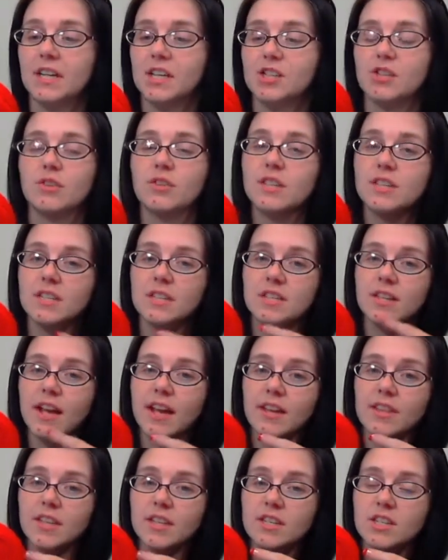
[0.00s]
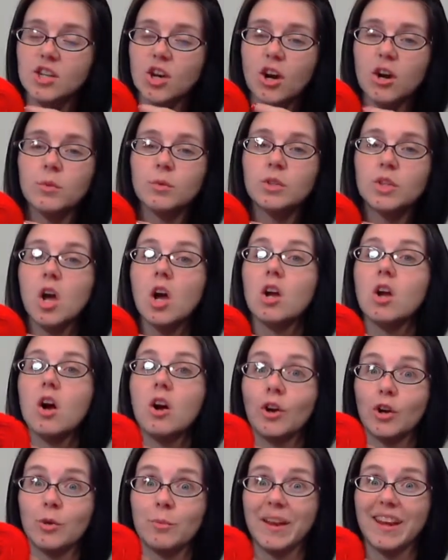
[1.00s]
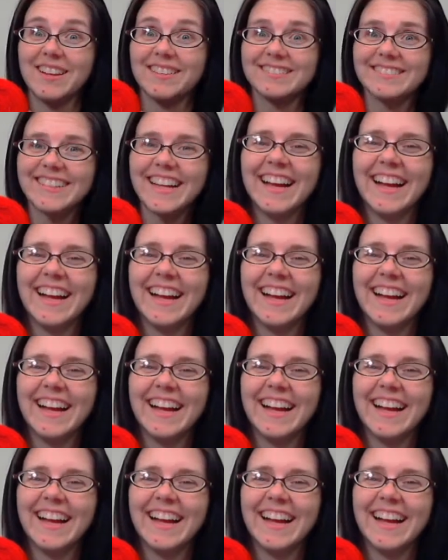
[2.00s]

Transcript: So this design, this yarn will not conquer me.